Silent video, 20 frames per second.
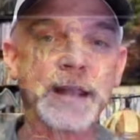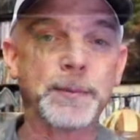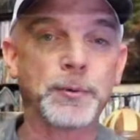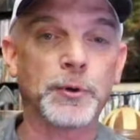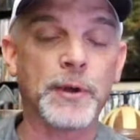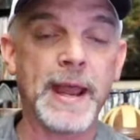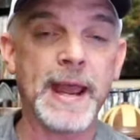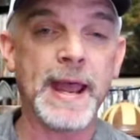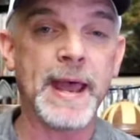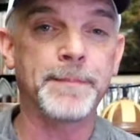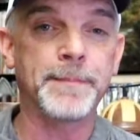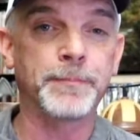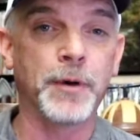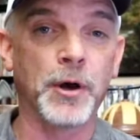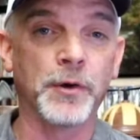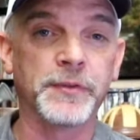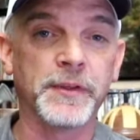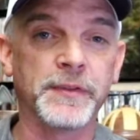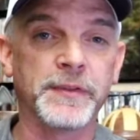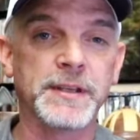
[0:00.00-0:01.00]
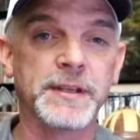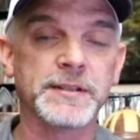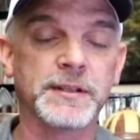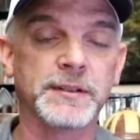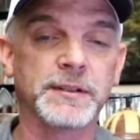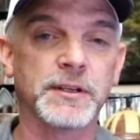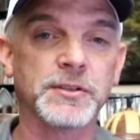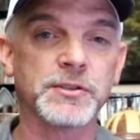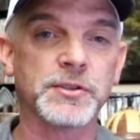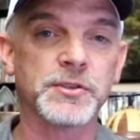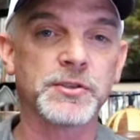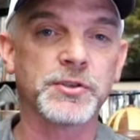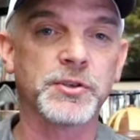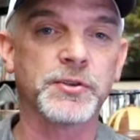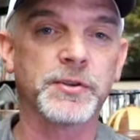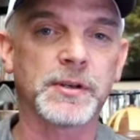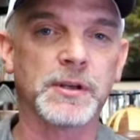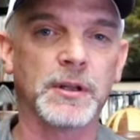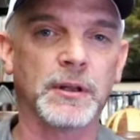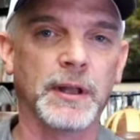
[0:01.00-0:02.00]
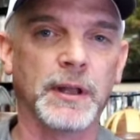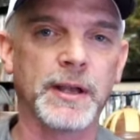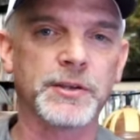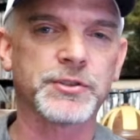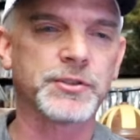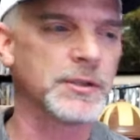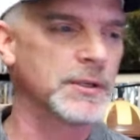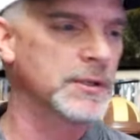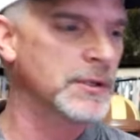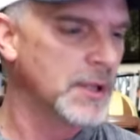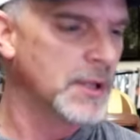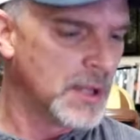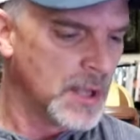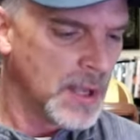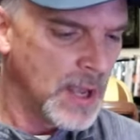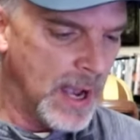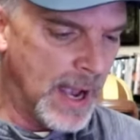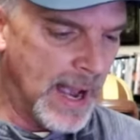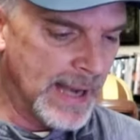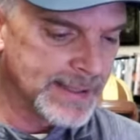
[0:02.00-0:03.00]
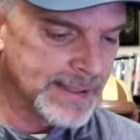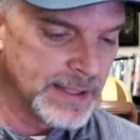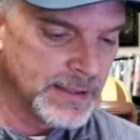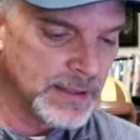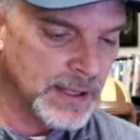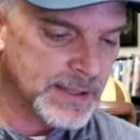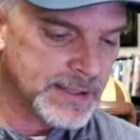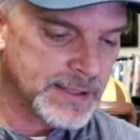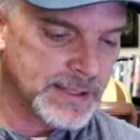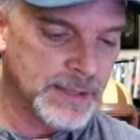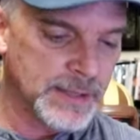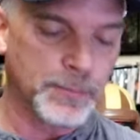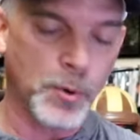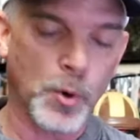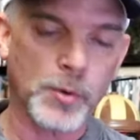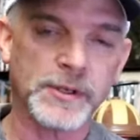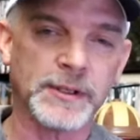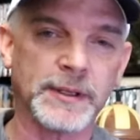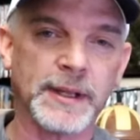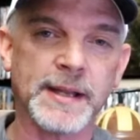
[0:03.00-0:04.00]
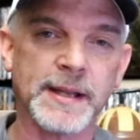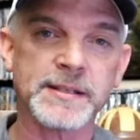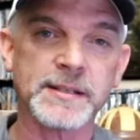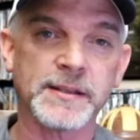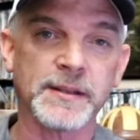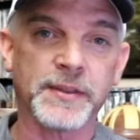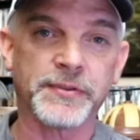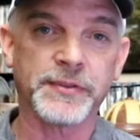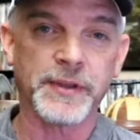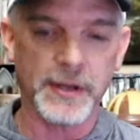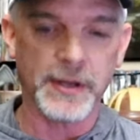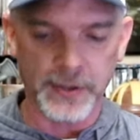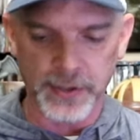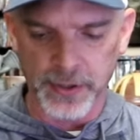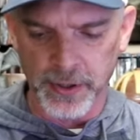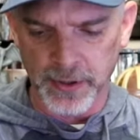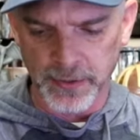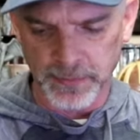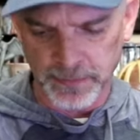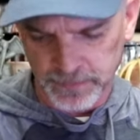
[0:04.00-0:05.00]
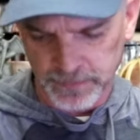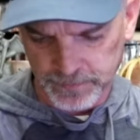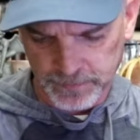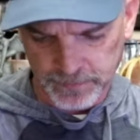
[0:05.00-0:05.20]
able to add both of these additions to the collection. I did not see Borderlands in the theater.